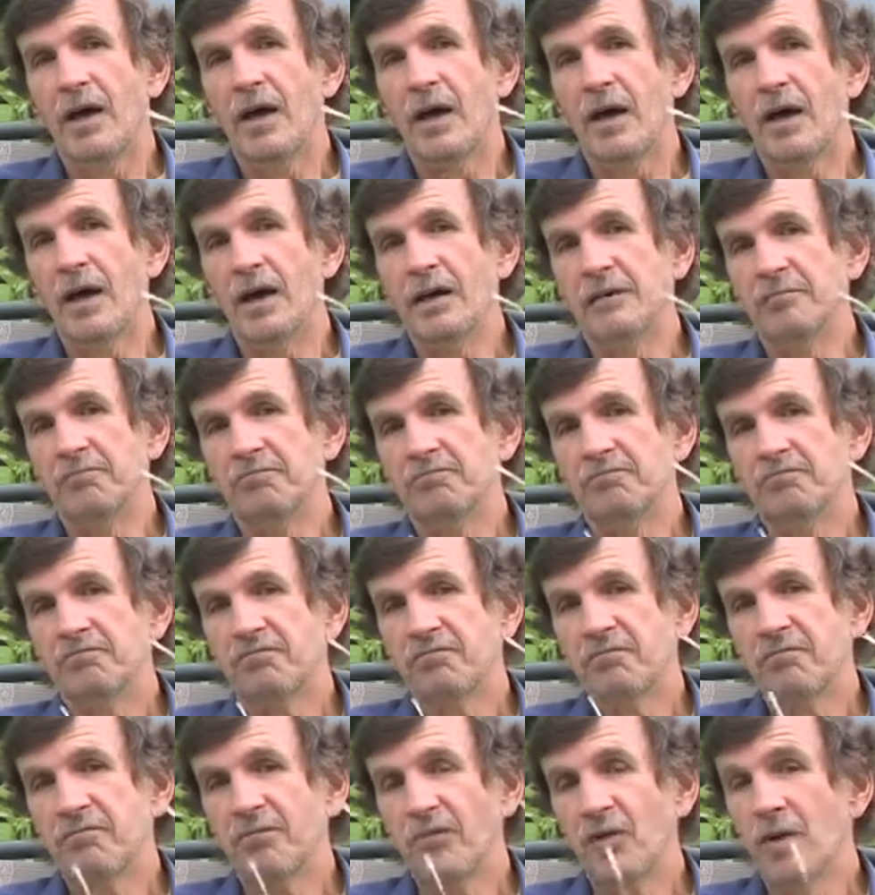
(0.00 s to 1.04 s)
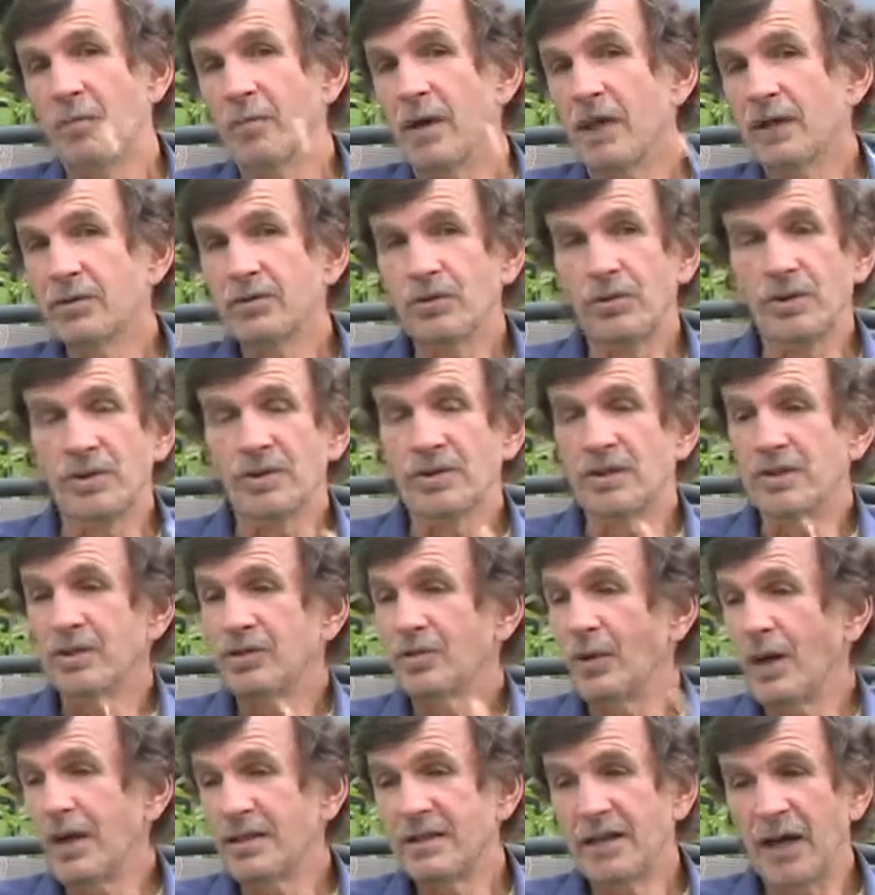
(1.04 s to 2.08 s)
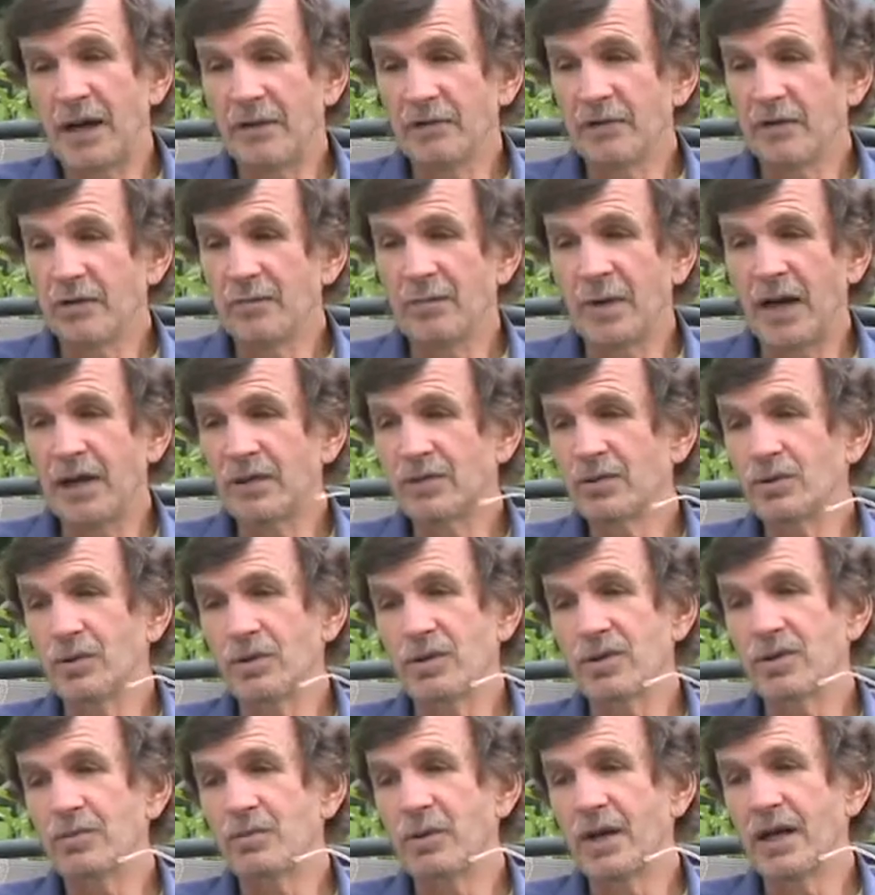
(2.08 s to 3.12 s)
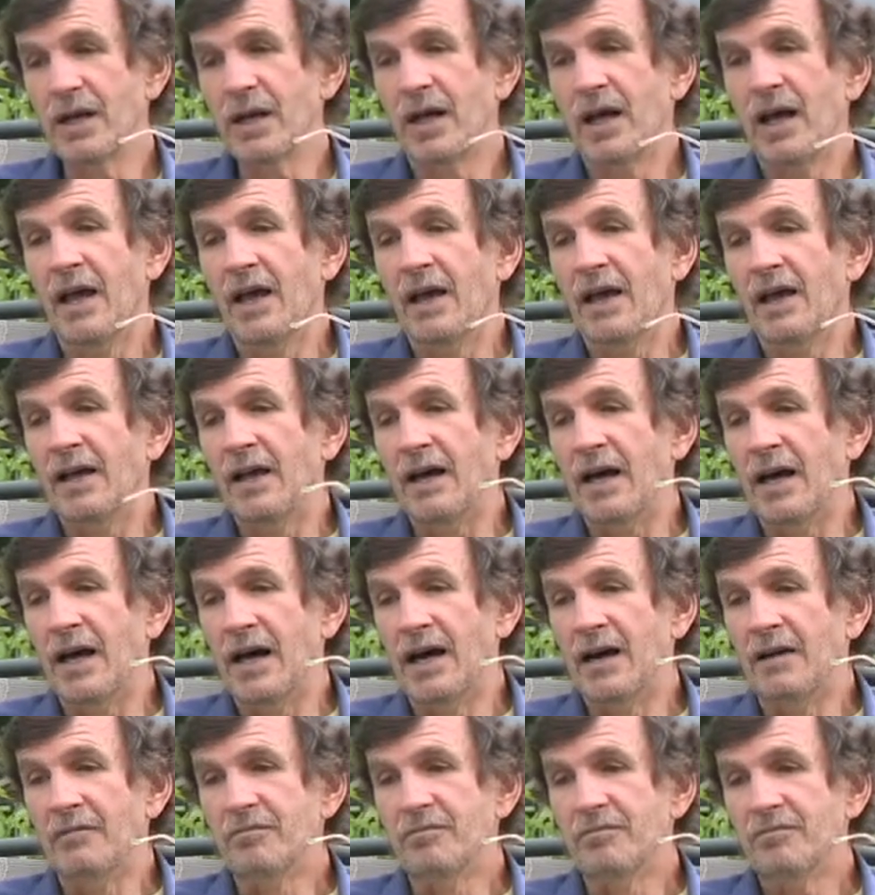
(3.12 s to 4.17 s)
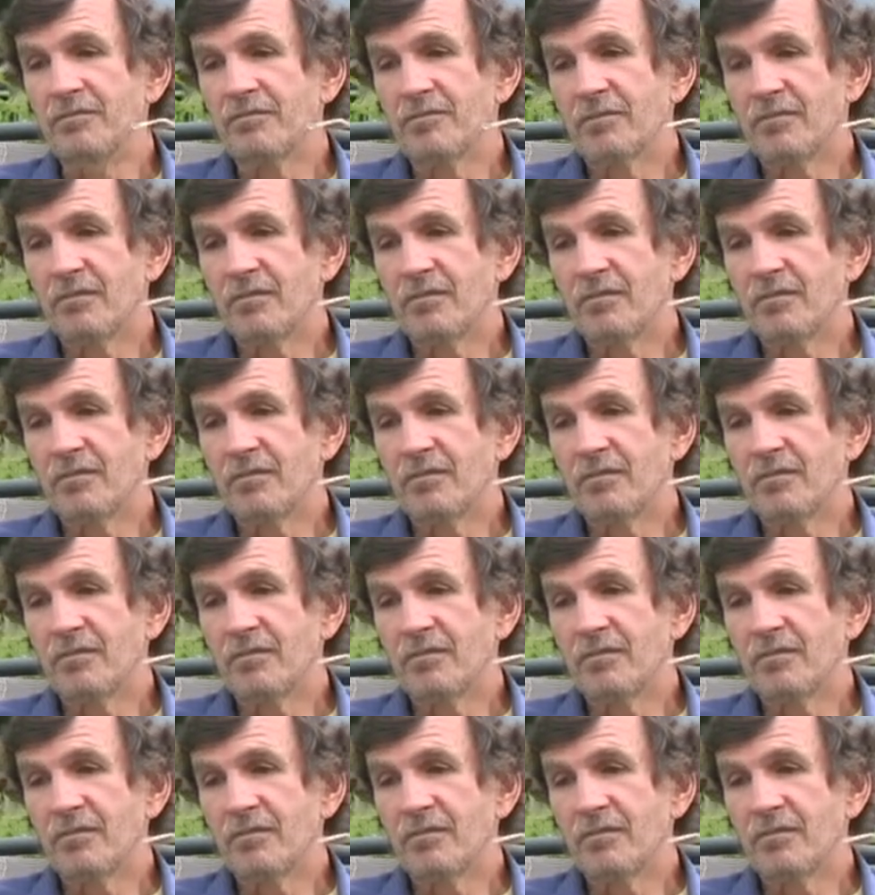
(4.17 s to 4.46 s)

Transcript: um, your mentors. It's great to have good mentors, but um,